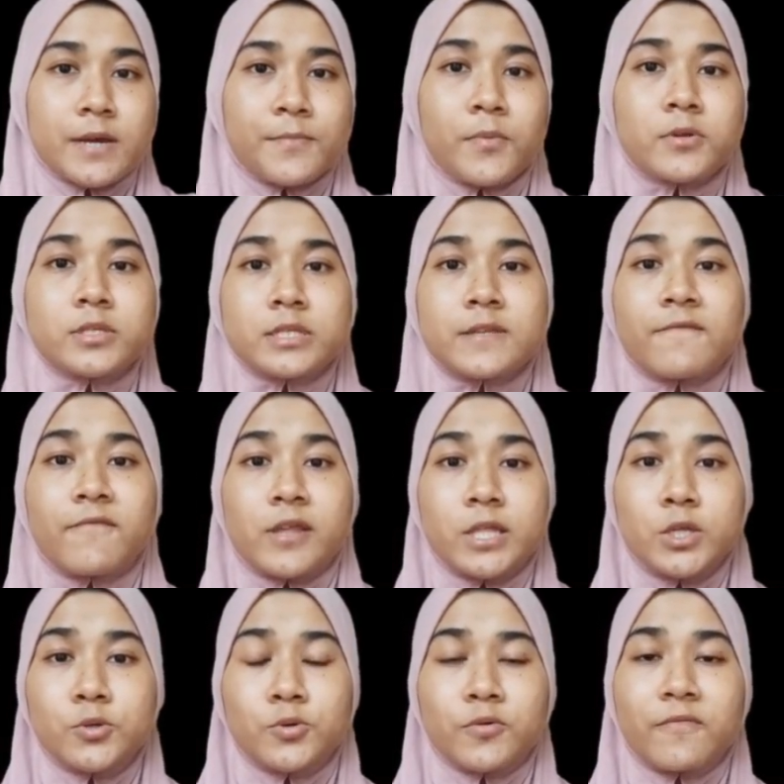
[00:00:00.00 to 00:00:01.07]
a positive
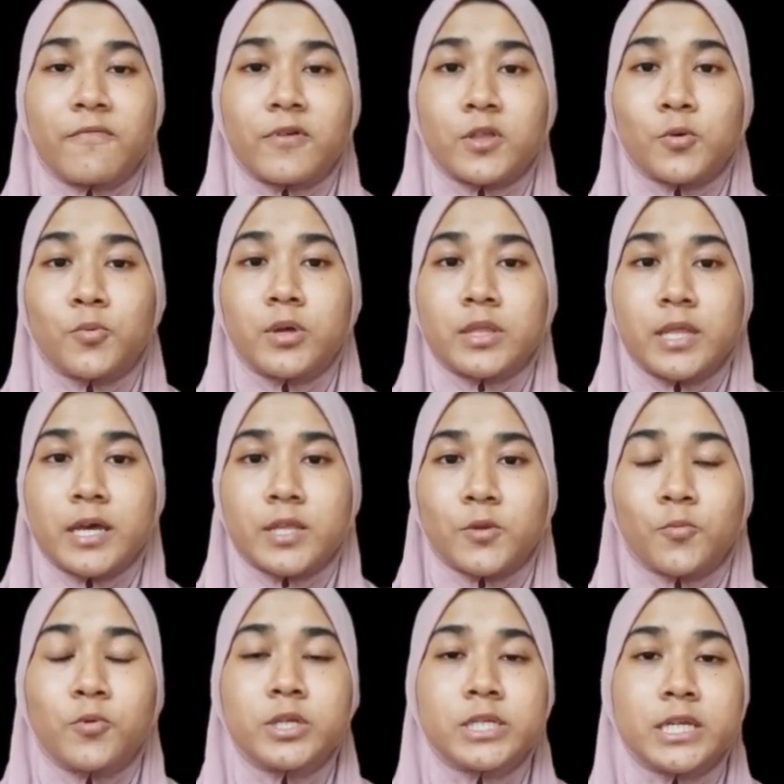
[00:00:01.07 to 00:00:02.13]
value for the work
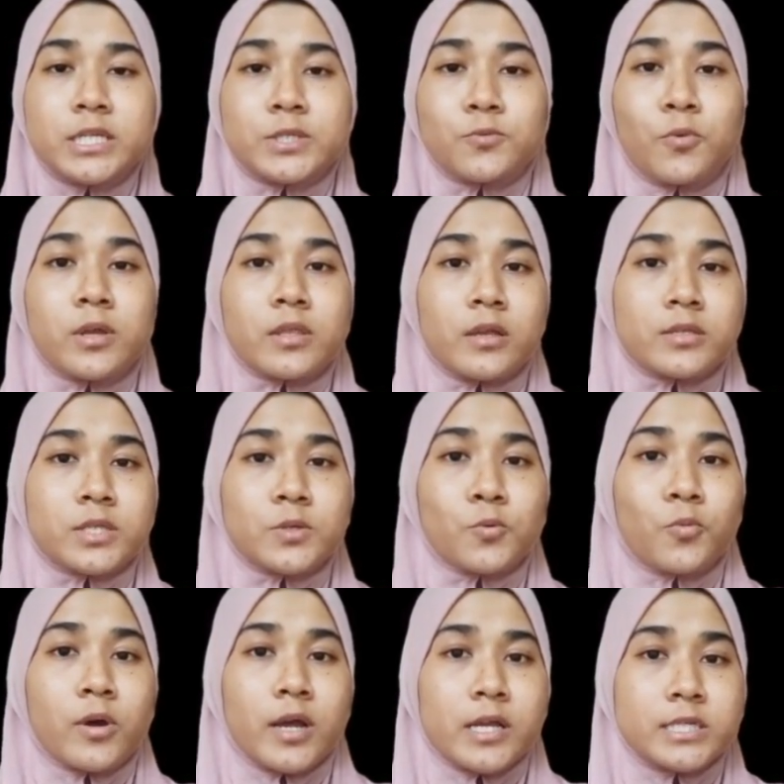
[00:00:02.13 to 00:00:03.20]
done, which is
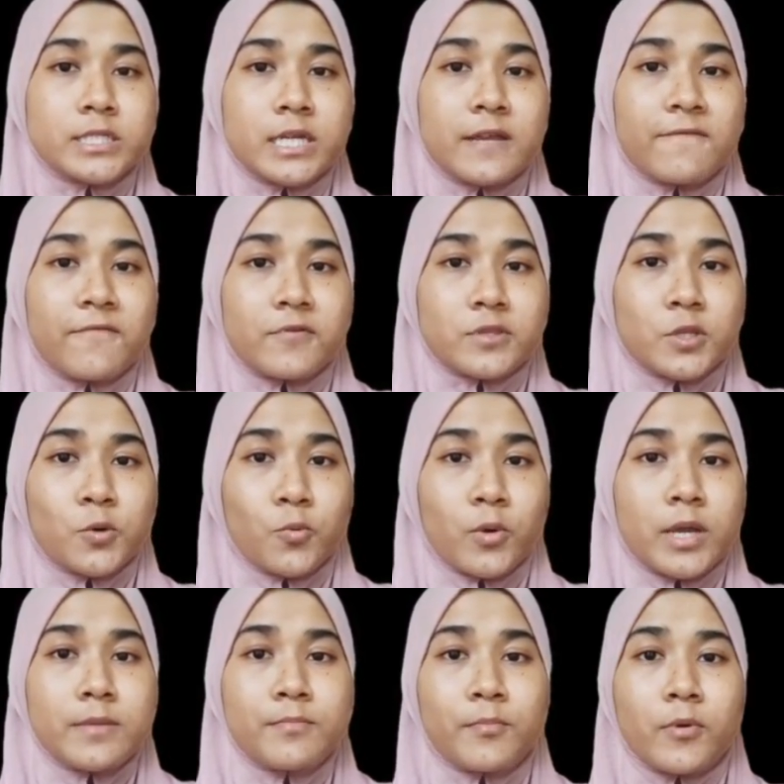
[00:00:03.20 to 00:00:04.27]

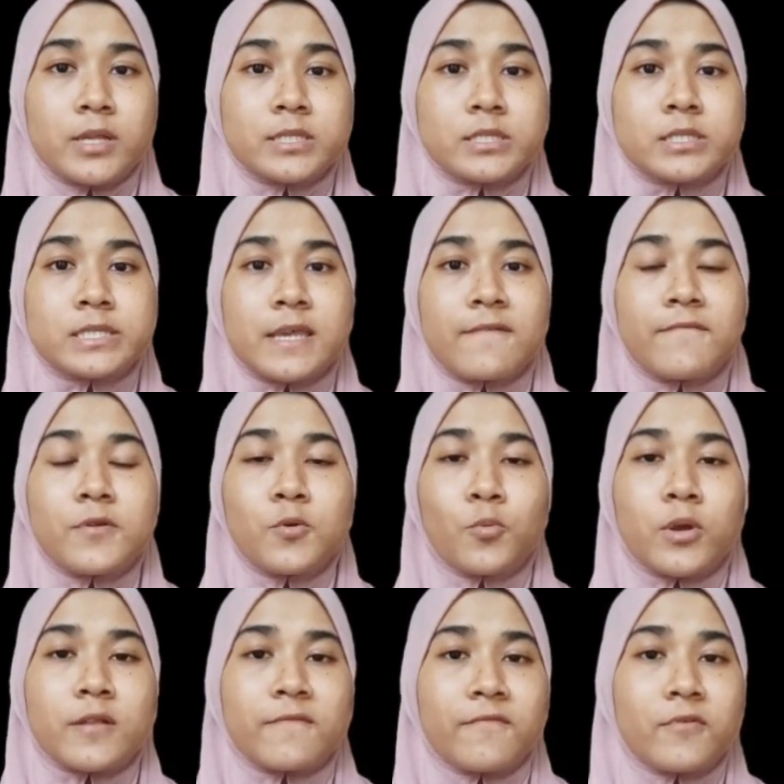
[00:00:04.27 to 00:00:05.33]

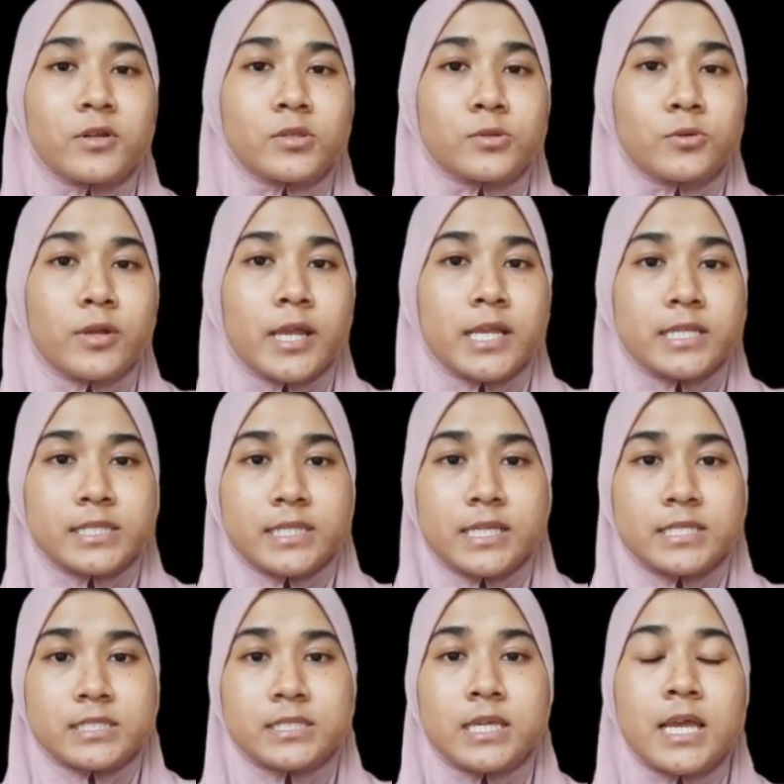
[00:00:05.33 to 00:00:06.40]

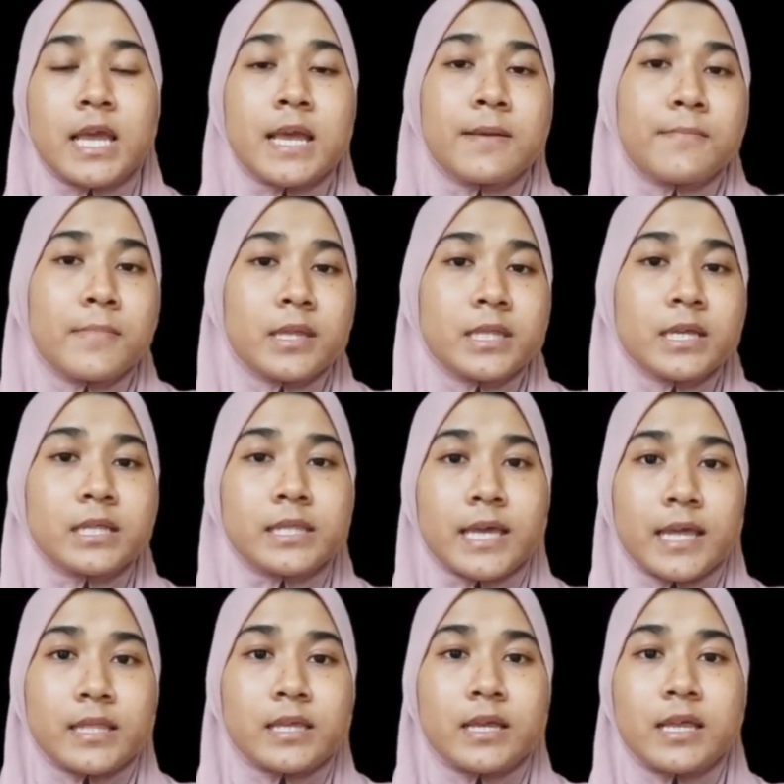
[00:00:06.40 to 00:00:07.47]
1141.71426, meaning
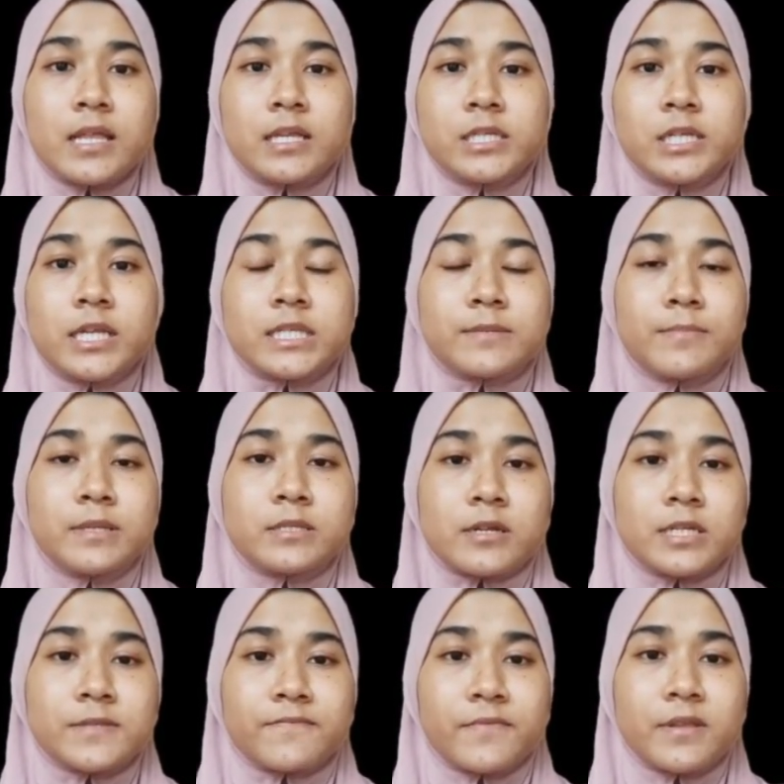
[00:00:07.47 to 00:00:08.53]
that the energy is being
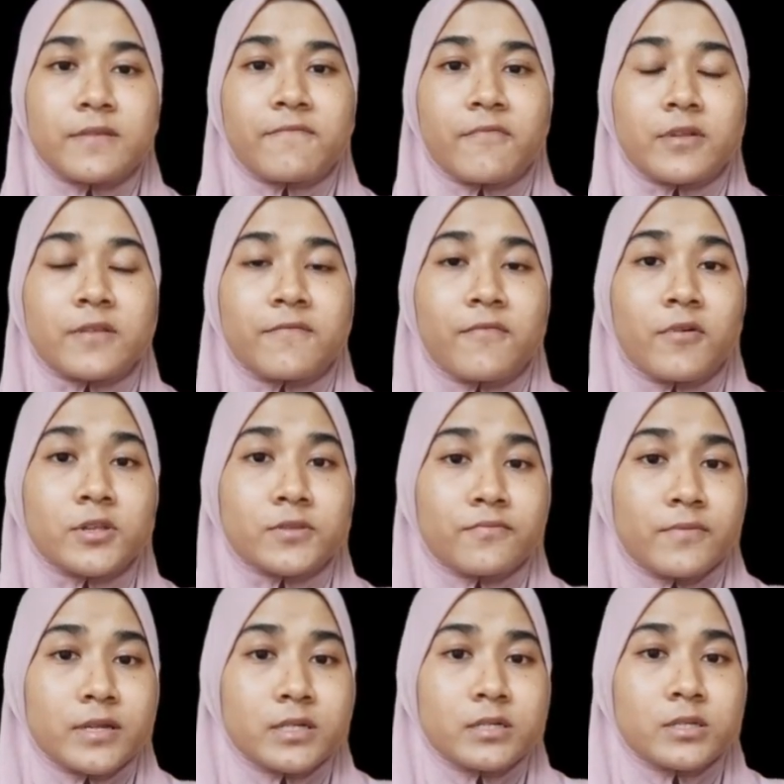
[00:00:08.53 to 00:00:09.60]
transferred from the force
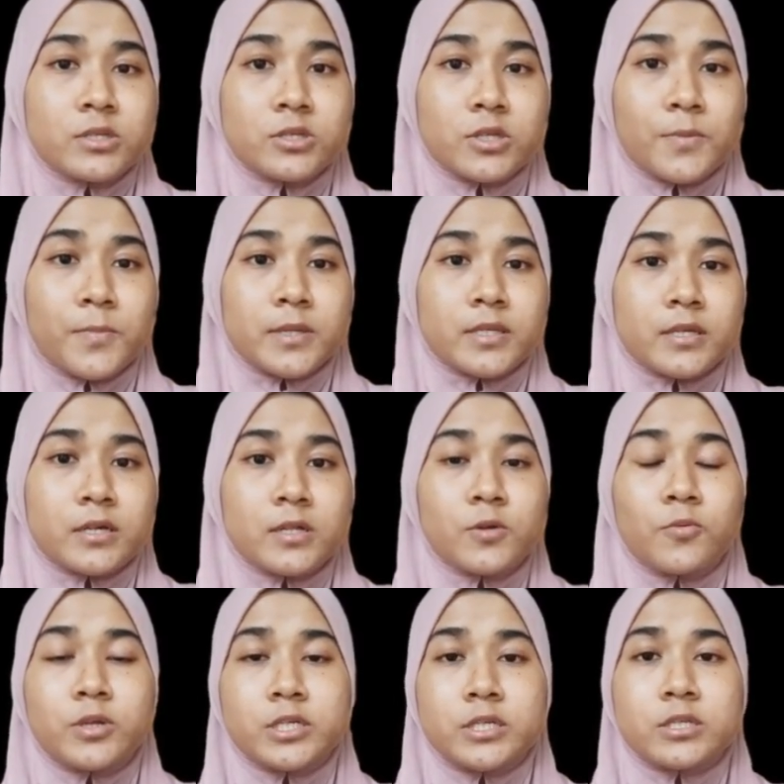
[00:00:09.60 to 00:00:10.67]
field to the particle,
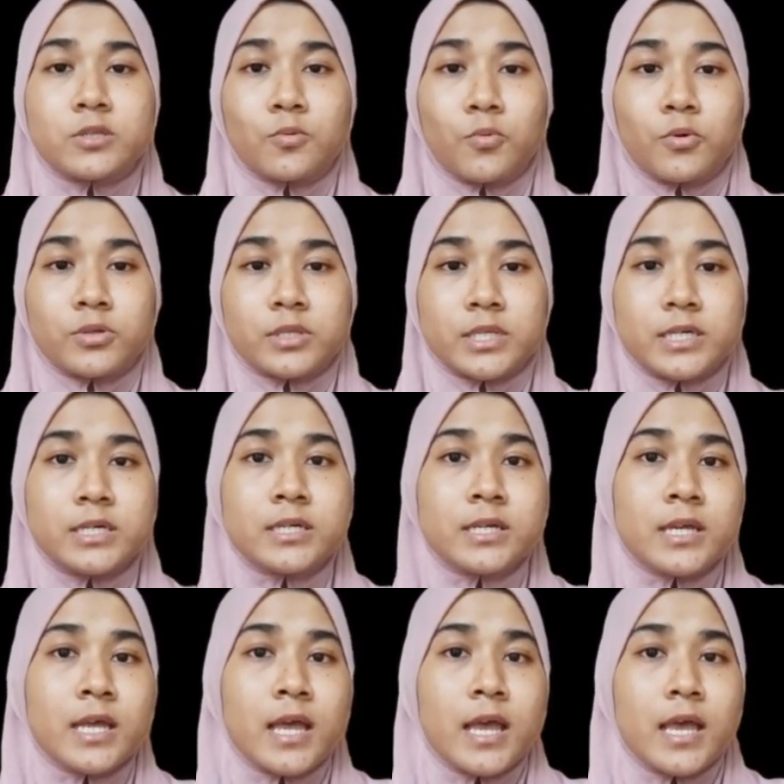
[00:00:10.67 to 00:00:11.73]
which is the water,
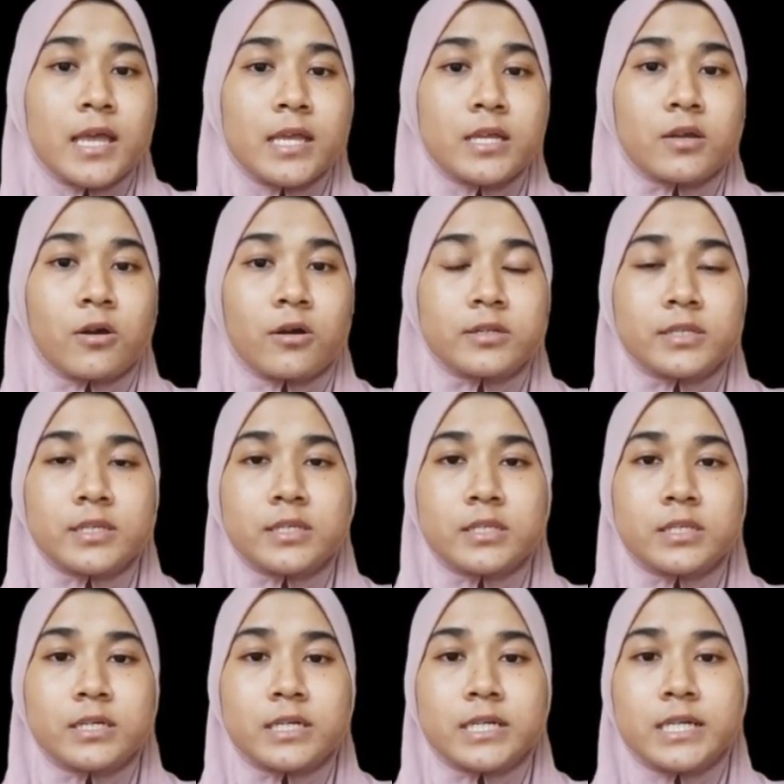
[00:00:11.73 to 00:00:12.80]
and it causes
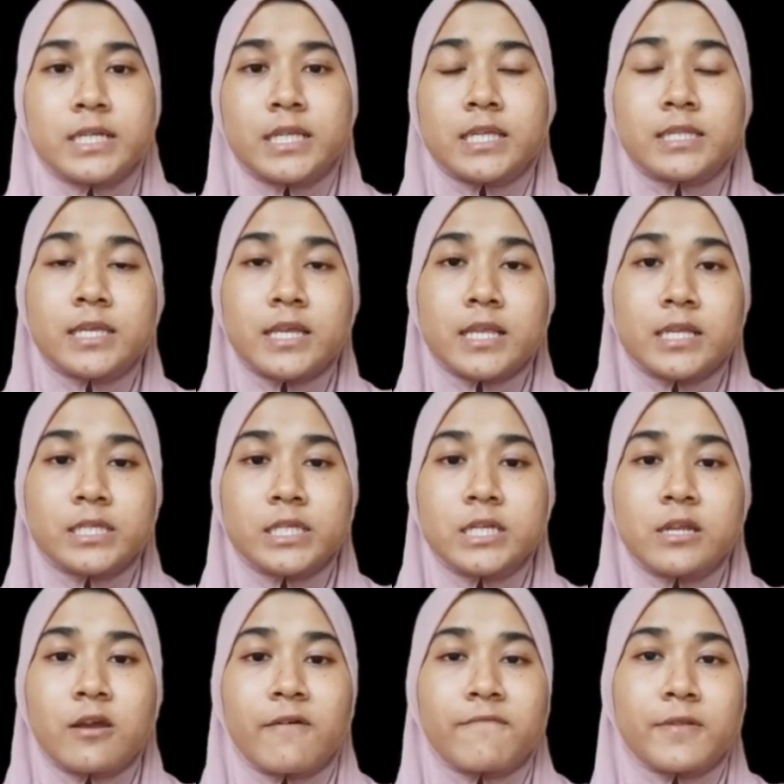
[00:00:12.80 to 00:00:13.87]
the kinetic energy
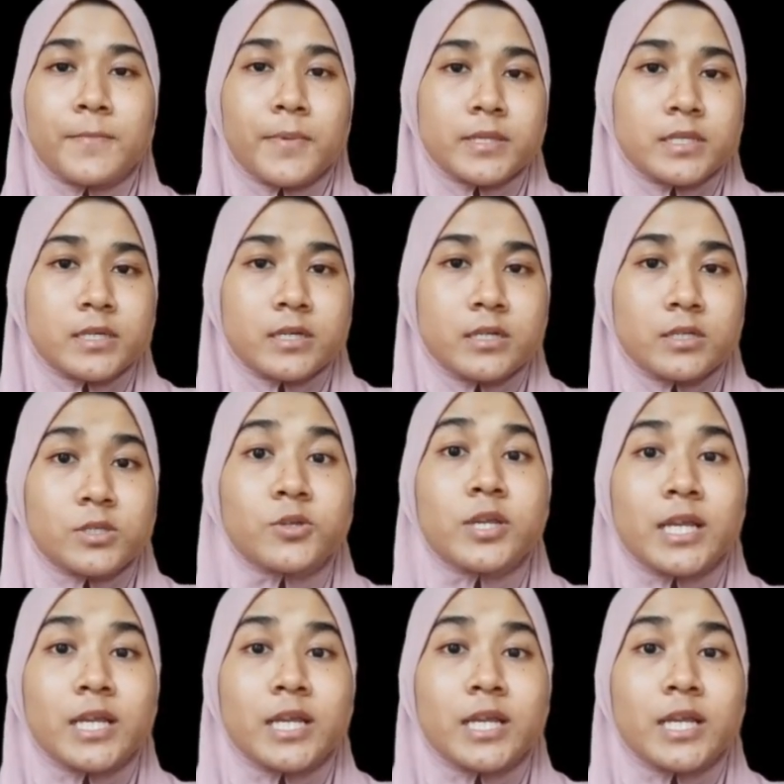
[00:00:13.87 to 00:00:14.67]
of the particle to